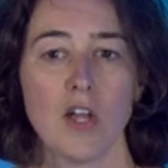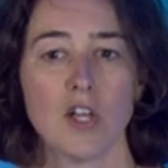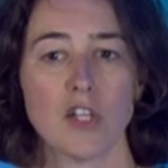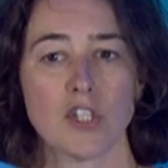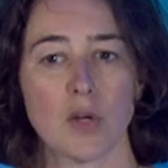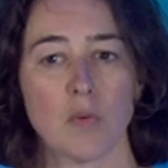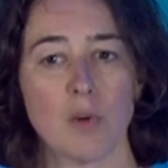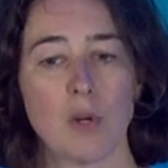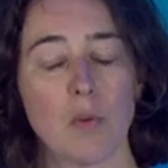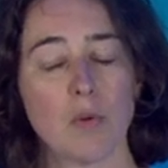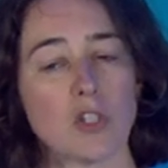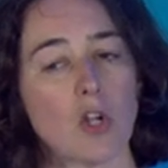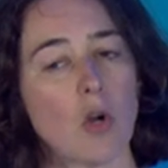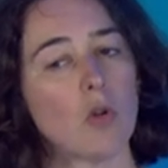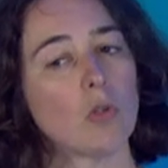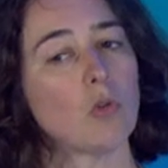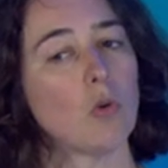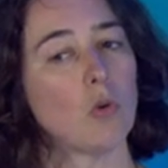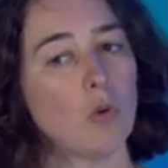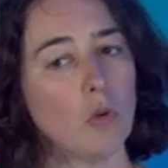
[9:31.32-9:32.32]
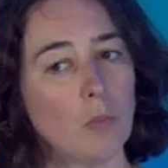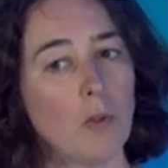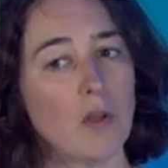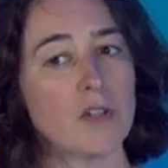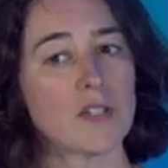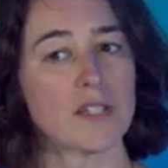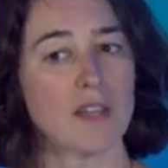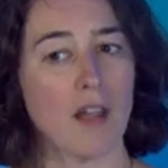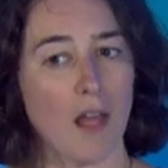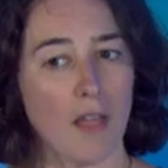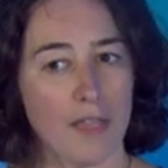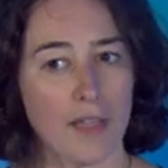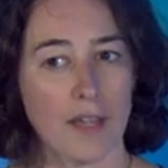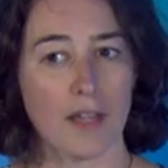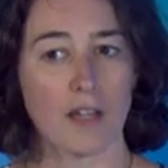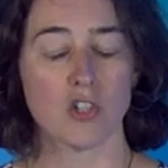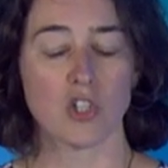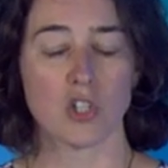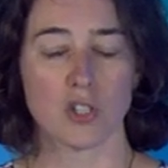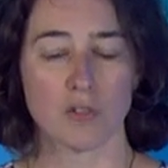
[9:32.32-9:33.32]
So we were told almost nothing
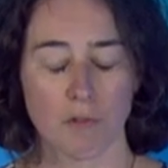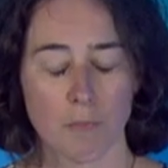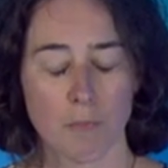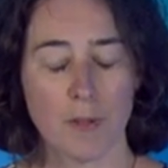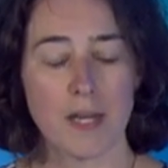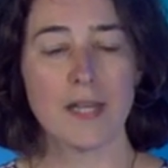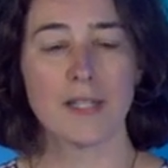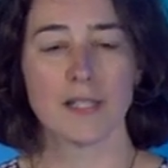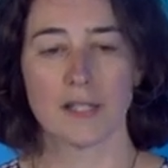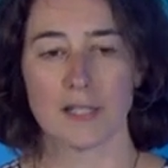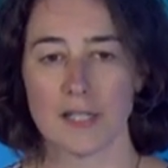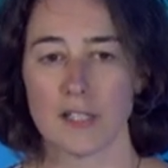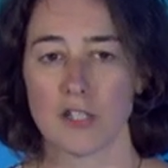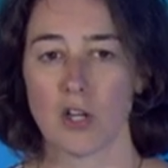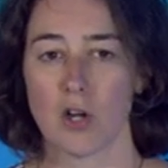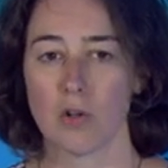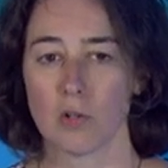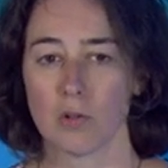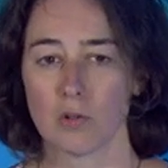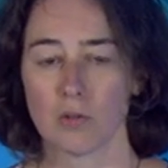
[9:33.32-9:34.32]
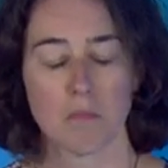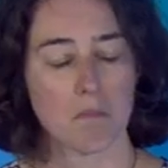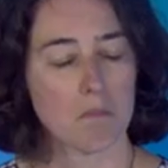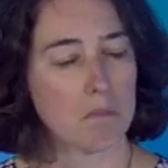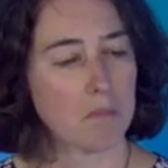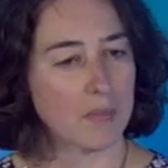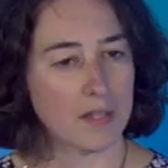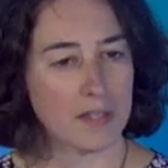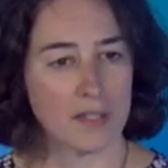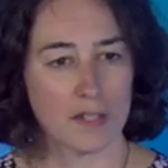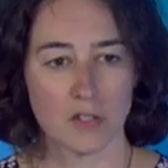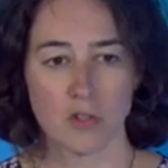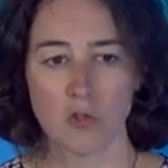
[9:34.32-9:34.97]
and just repeatedly told, this is